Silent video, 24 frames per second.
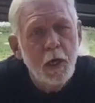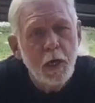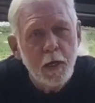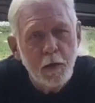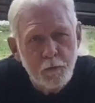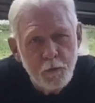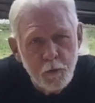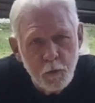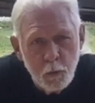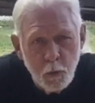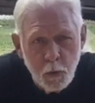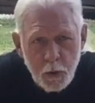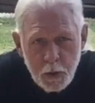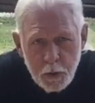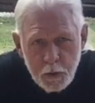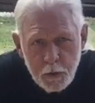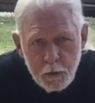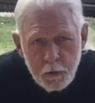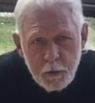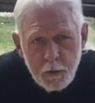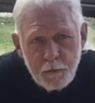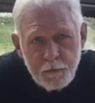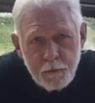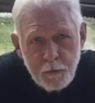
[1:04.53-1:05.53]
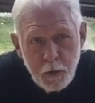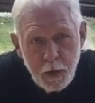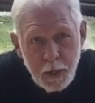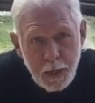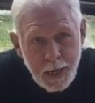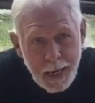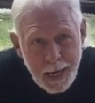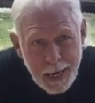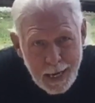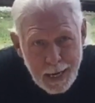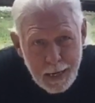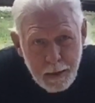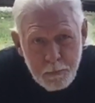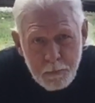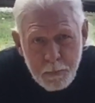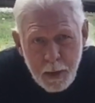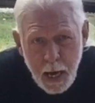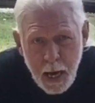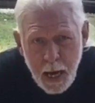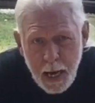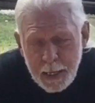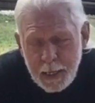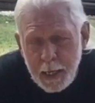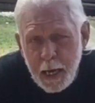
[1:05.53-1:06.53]
If you want to do the front and
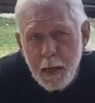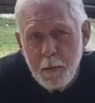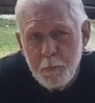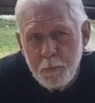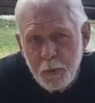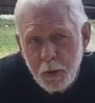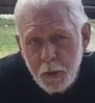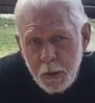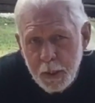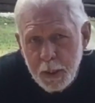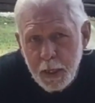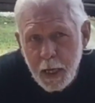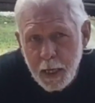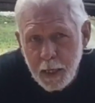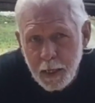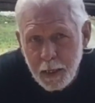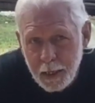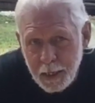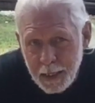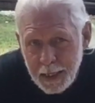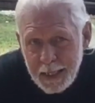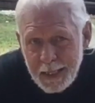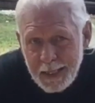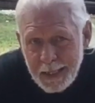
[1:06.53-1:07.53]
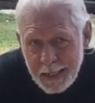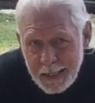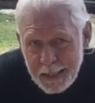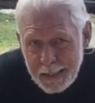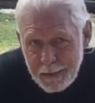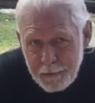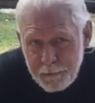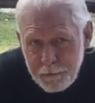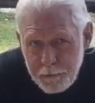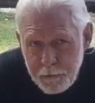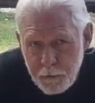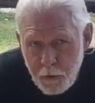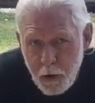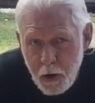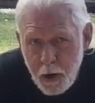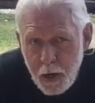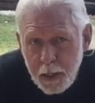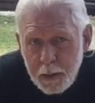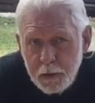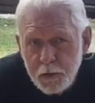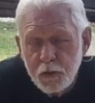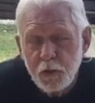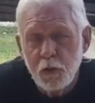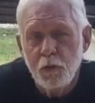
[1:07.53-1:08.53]
back and put a lid in the
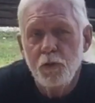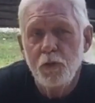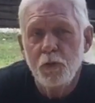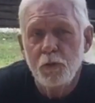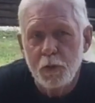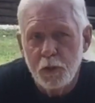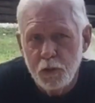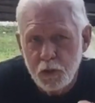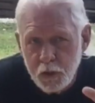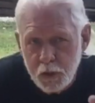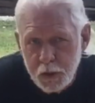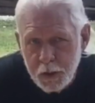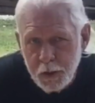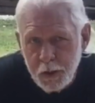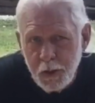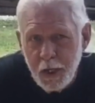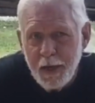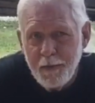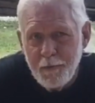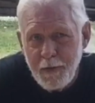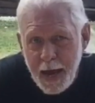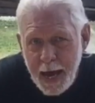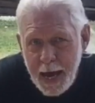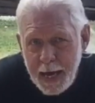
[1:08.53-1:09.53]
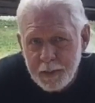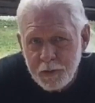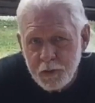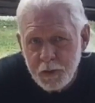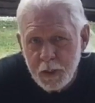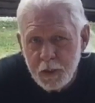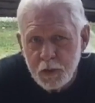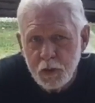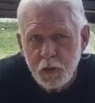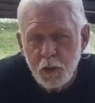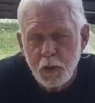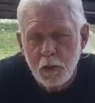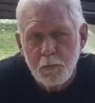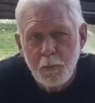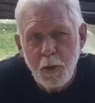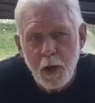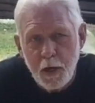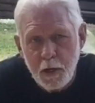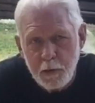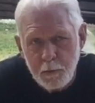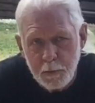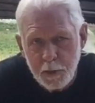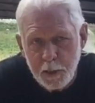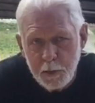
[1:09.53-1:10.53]
front so you can still have access to the
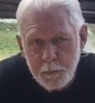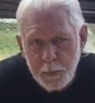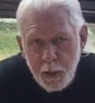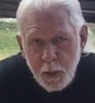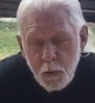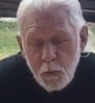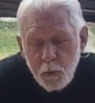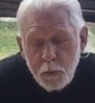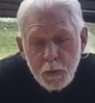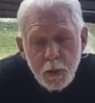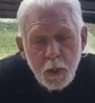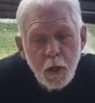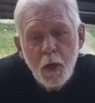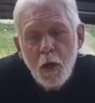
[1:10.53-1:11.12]
bottom of the boat,